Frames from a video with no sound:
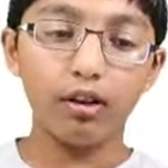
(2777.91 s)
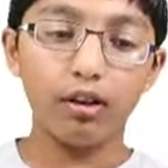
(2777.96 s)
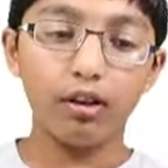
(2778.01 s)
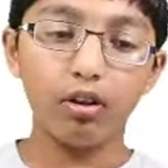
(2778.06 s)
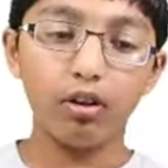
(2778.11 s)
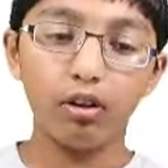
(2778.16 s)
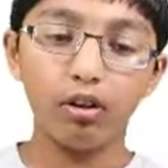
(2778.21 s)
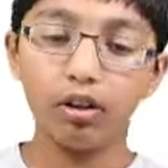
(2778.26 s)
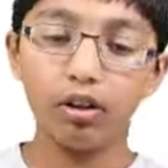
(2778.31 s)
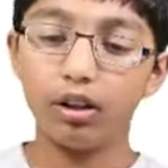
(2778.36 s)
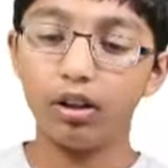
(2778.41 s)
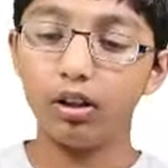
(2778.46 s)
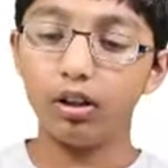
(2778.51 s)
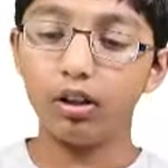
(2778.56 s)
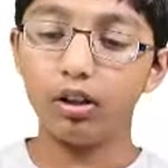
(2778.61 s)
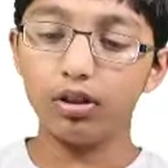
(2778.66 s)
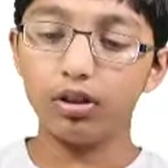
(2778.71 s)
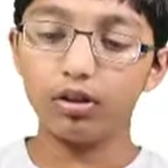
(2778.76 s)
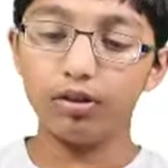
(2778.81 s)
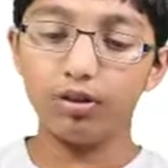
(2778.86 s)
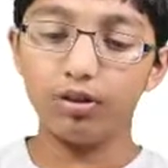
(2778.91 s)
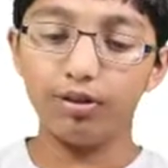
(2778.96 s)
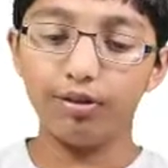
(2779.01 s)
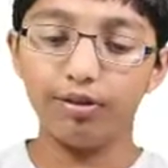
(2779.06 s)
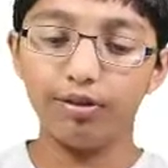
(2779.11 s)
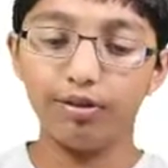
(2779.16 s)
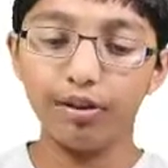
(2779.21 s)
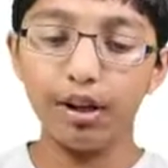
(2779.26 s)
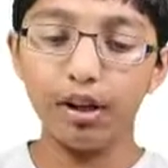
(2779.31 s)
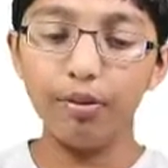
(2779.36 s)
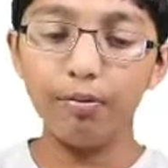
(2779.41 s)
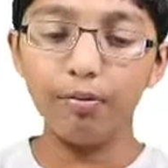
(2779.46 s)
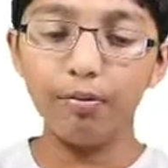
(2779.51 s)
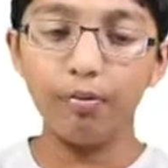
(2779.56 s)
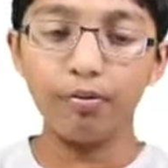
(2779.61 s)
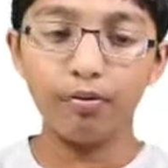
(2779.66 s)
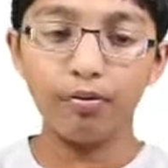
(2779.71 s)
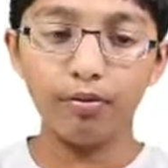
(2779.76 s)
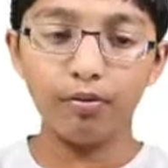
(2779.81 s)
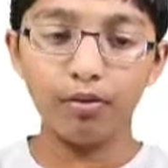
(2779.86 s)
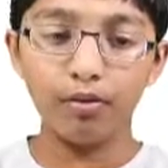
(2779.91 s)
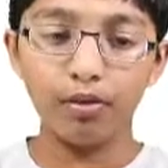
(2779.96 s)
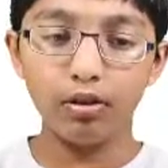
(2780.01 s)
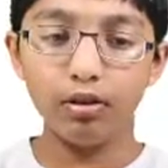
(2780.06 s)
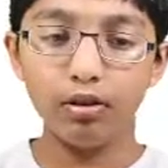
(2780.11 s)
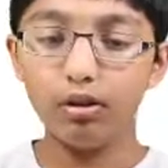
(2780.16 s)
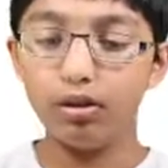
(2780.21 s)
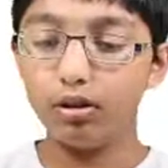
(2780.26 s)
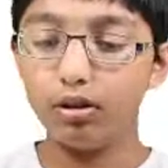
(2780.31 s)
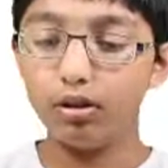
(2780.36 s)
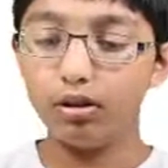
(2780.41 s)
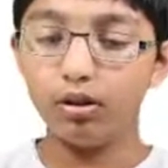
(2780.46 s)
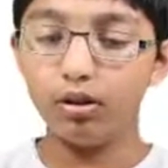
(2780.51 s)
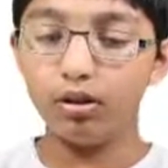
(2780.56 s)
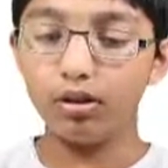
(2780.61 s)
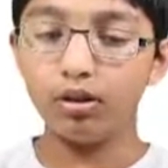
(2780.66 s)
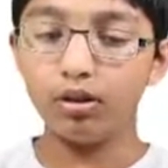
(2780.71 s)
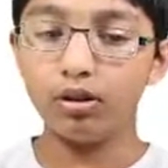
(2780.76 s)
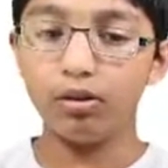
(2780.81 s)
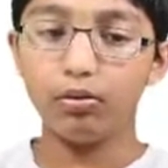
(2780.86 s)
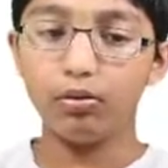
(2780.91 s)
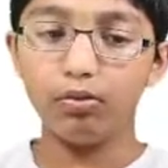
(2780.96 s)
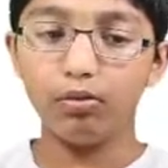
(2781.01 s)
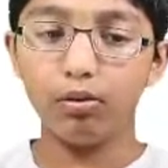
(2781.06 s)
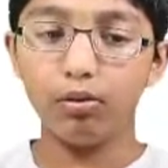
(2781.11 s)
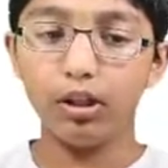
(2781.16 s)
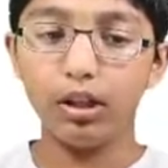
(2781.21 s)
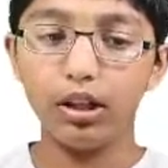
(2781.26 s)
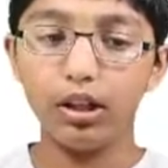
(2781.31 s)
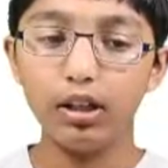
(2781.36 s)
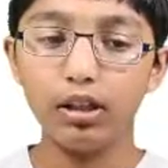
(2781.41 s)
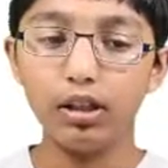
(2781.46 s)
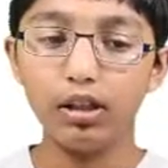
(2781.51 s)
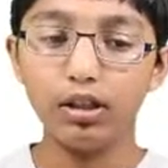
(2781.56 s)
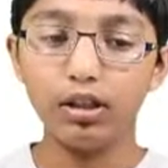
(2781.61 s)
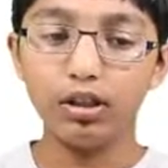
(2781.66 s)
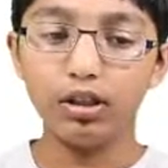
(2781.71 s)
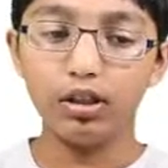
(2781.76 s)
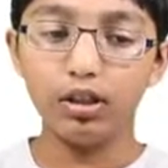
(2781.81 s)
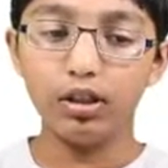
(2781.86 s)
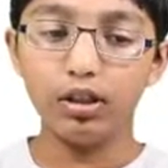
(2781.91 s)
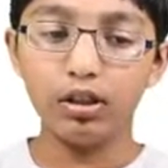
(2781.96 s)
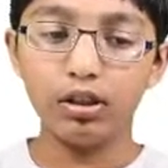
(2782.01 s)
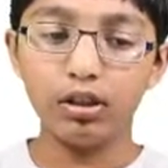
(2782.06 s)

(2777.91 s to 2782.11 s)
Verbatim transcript: clock underscore frame dot place